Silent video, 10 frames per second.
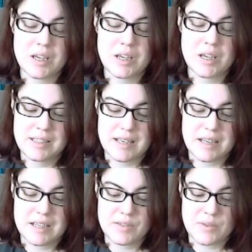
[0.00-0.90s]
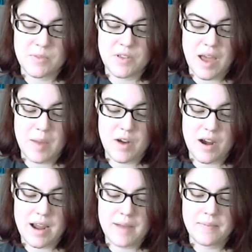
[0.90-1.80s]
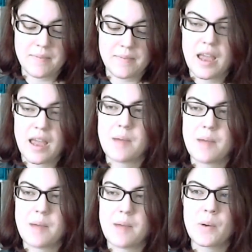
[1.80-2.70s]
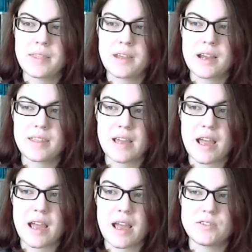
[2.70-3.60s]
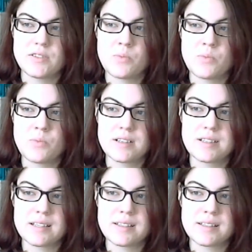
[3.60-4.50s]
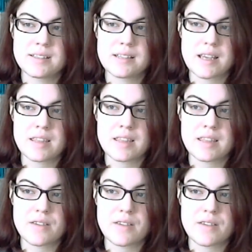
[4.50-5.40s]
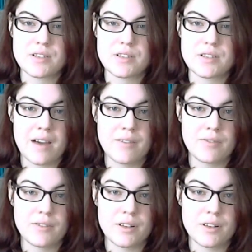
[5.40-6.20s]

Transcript: CDs from the library. I'm not quite there. I think I have two more discs in the first half